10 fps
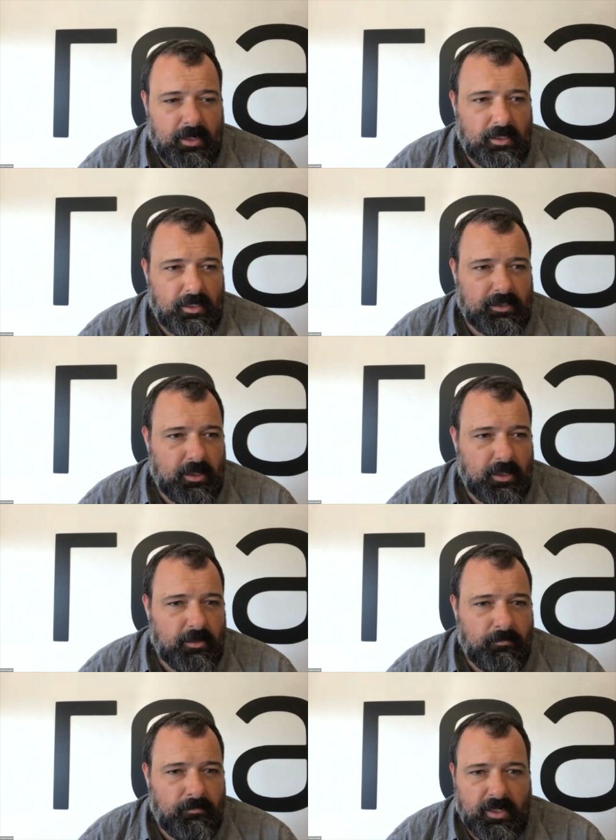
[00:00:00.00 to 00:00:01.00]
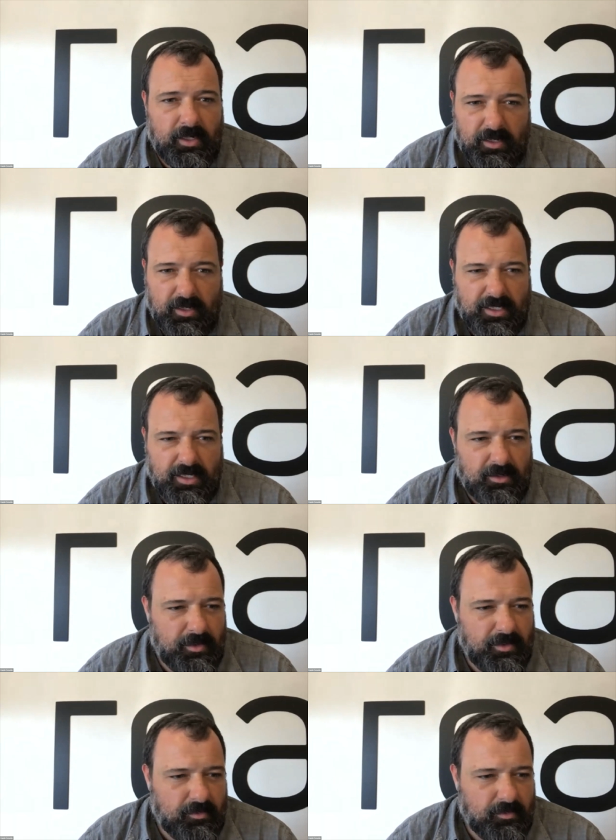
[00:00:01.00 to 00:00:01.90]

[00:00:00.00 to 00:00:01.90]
It'll tell you, and it comes up. I believe